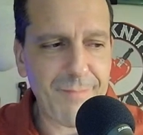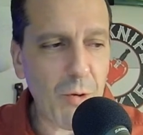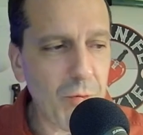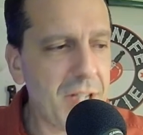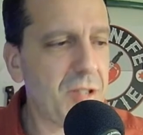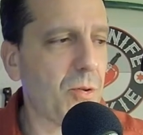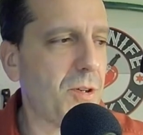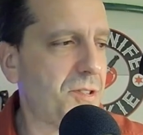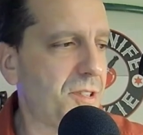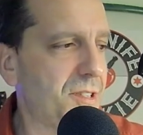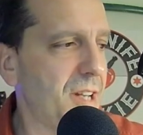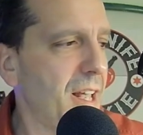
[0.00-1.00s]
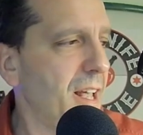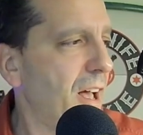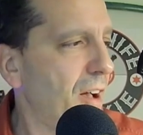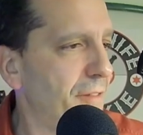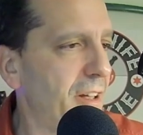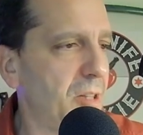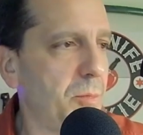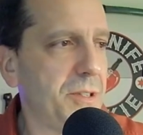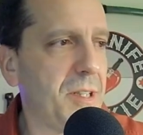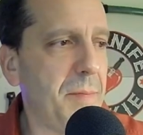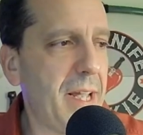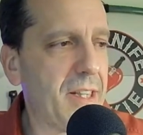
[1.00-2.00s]
resources available
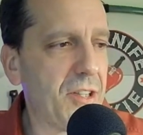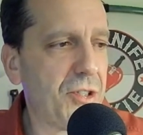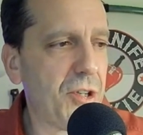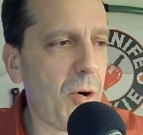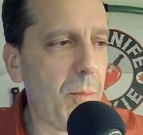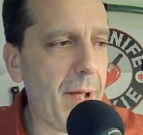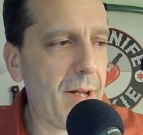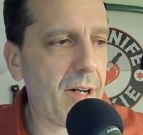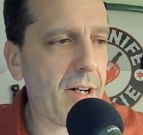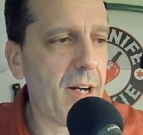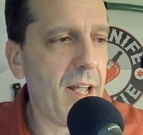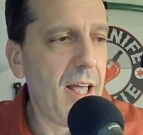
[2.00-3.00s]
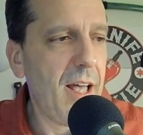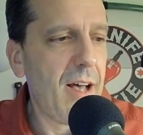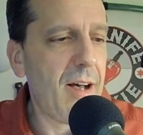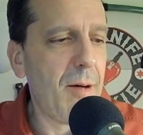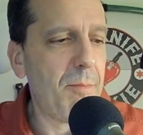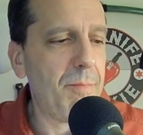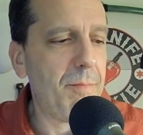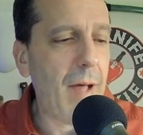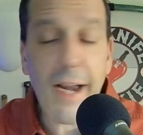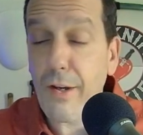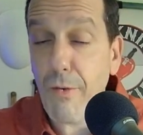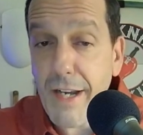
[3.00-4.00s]
to make the show better. Um,
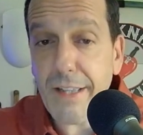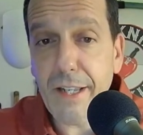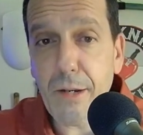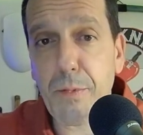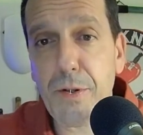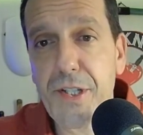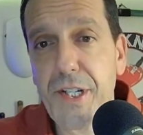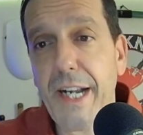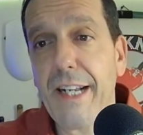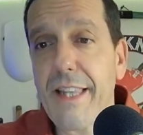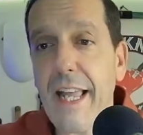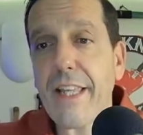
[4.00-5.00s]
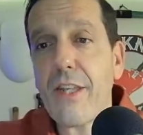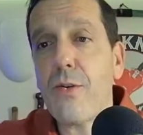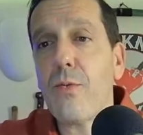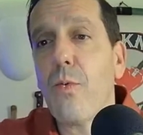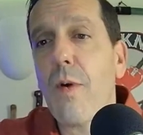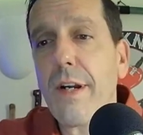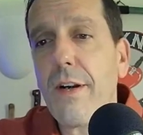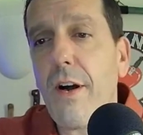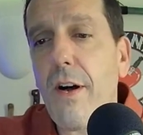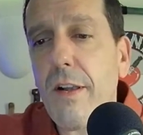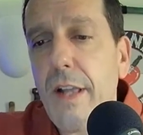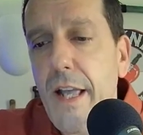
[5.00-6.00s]
I greatly appreciate it. Thank you, one and
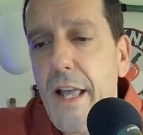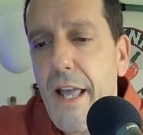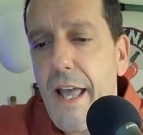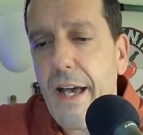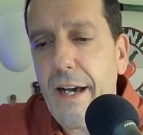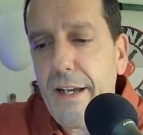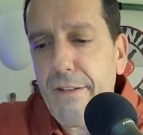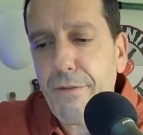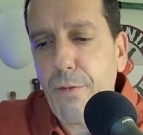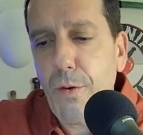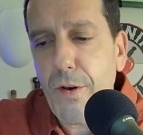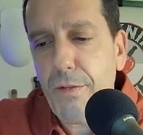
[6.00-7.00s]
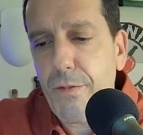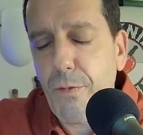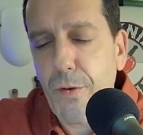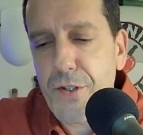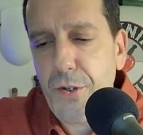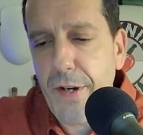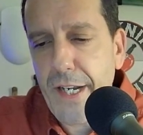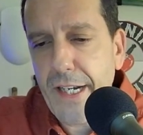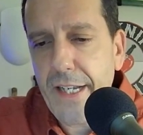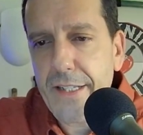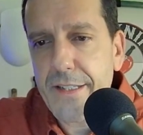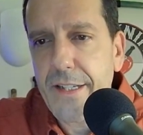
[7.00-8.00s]
all, uh, for for joining
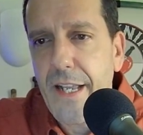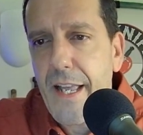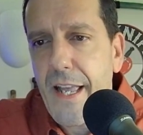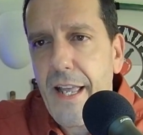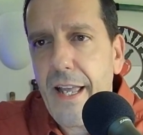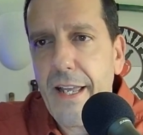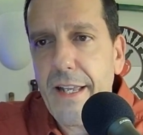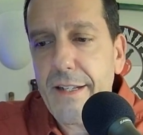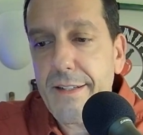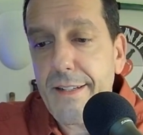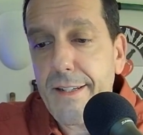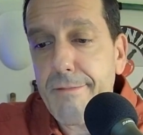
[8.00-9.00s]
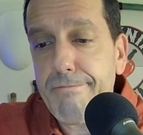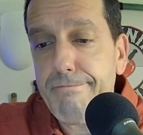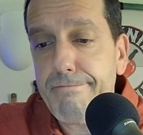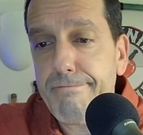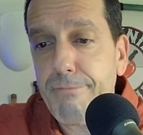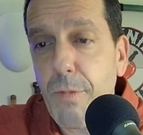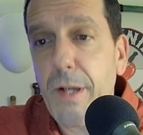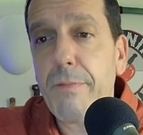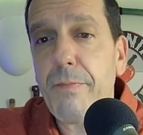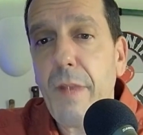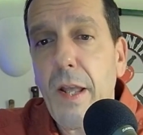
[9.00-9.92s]
us. And um, well,